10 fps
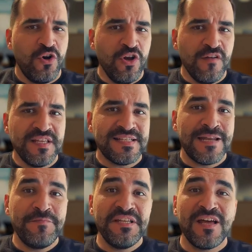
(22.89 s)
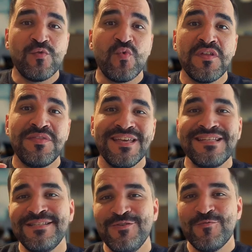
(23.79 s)
All of this can be done with
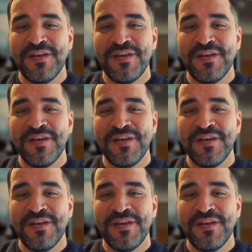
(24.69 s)
this new